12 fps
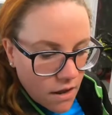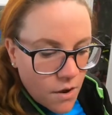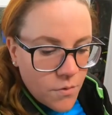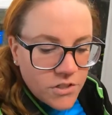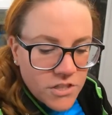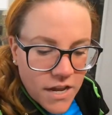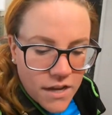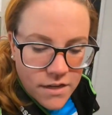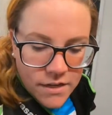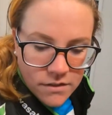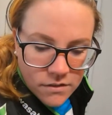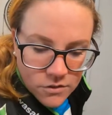I wish I
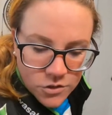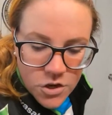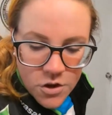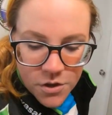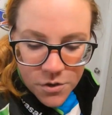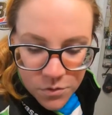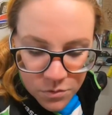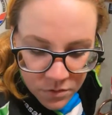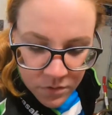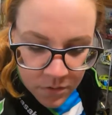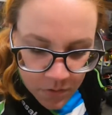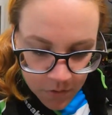could show you
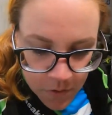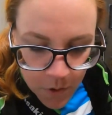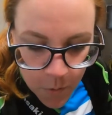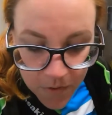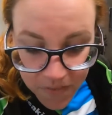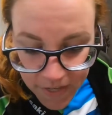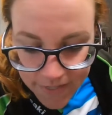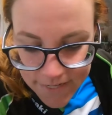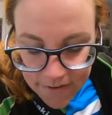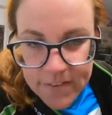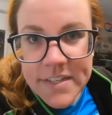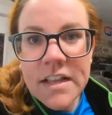what the
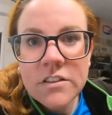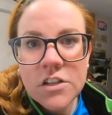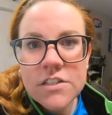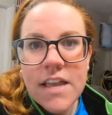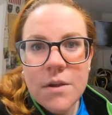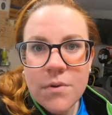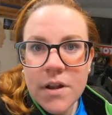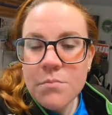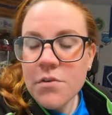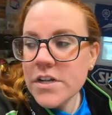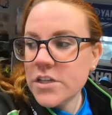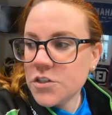inside of the tank looks like, but I'm
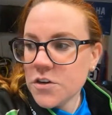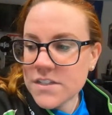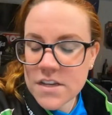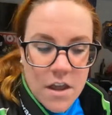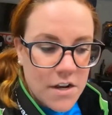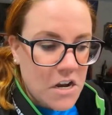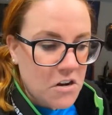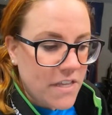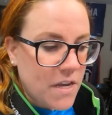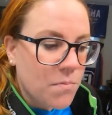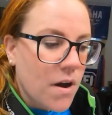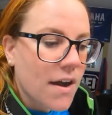pretty sure it's
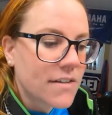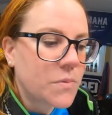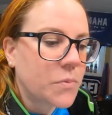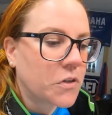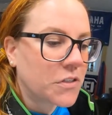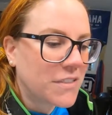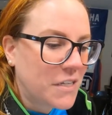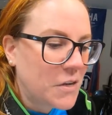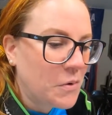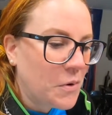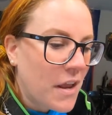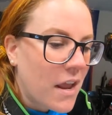nearly impossible
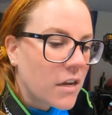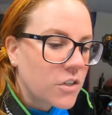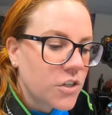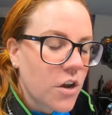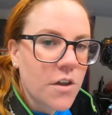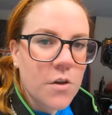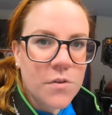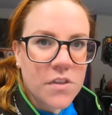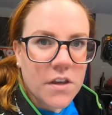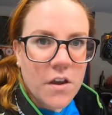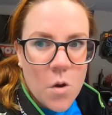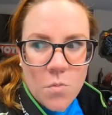to show you with
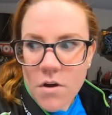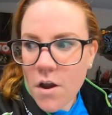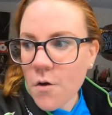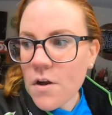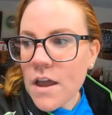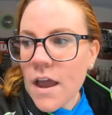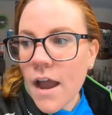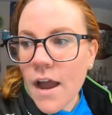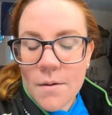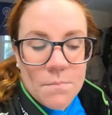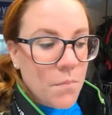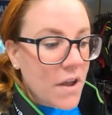a GoPro.
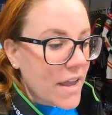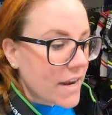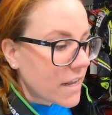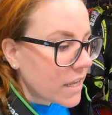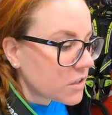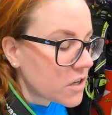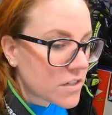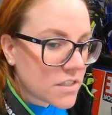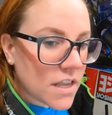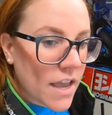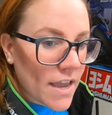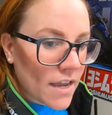But it looks
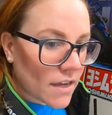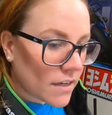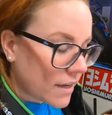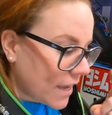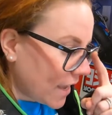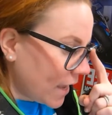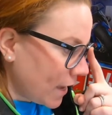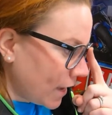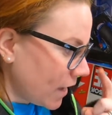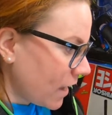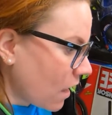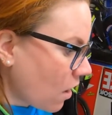like
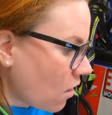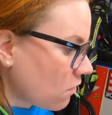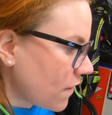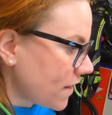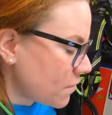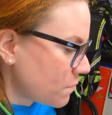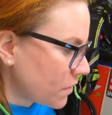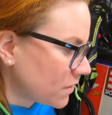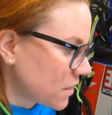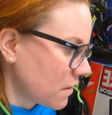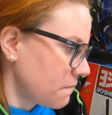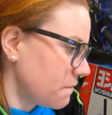he already
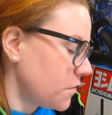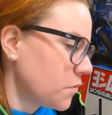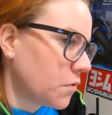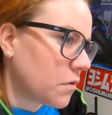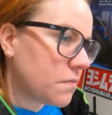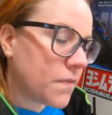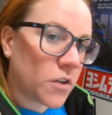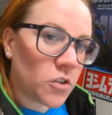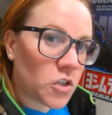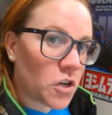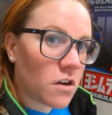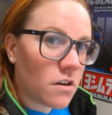built a fuel
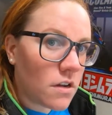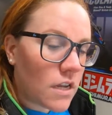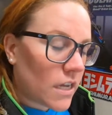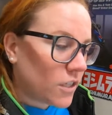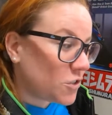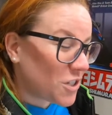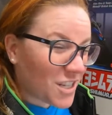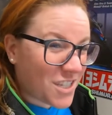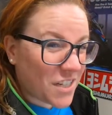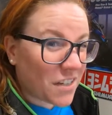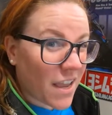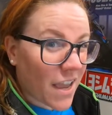filter
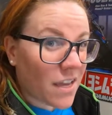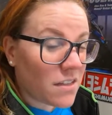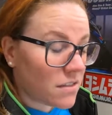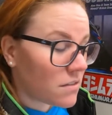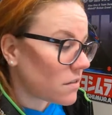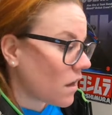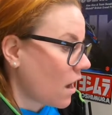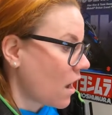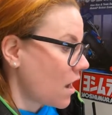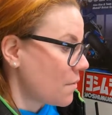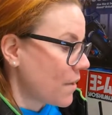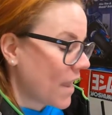just in case.
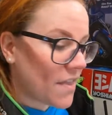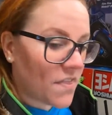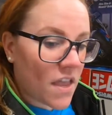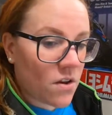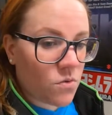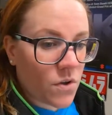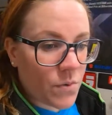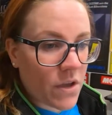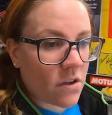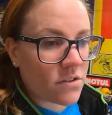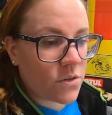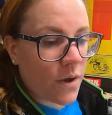And then we
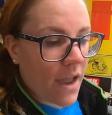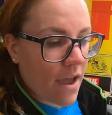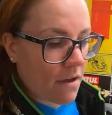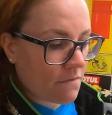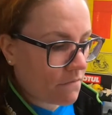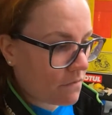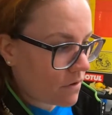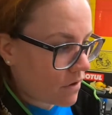also have